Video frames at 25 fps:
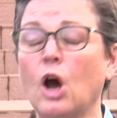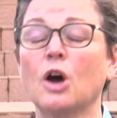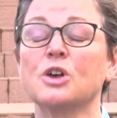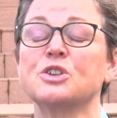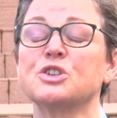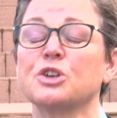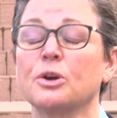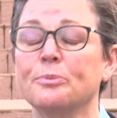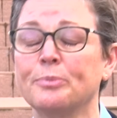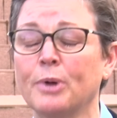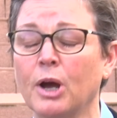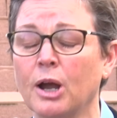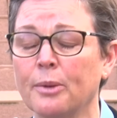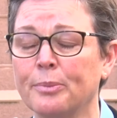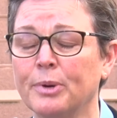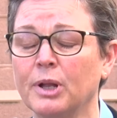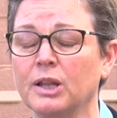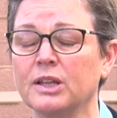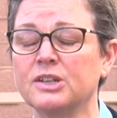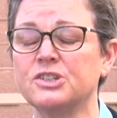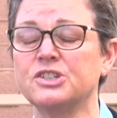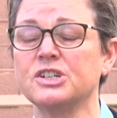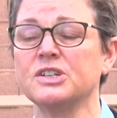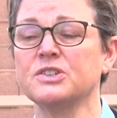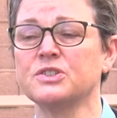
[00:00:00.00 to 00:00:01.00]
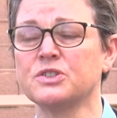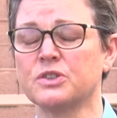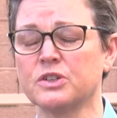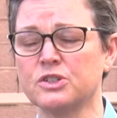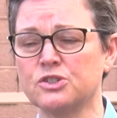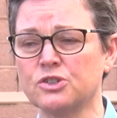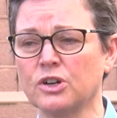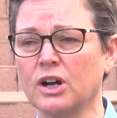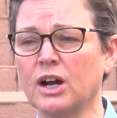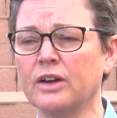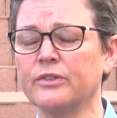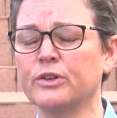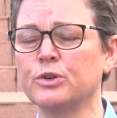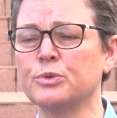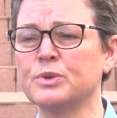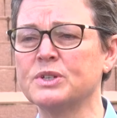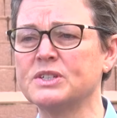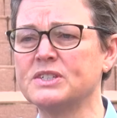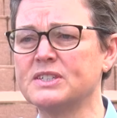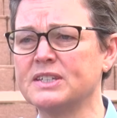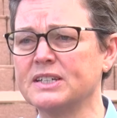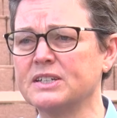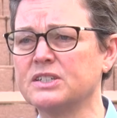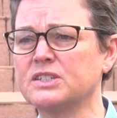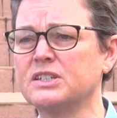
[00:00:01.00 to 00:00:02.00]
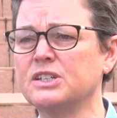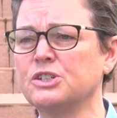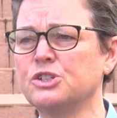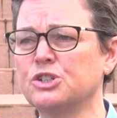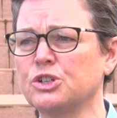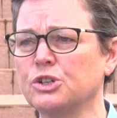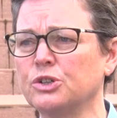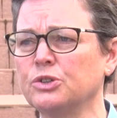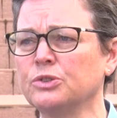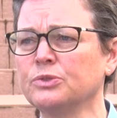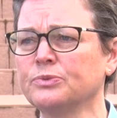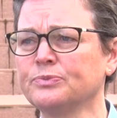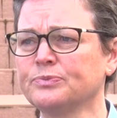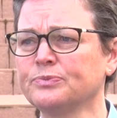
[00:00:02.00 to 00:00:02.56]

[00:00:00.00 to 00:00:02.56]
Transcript: Oh, so my apologies. The driver was 62.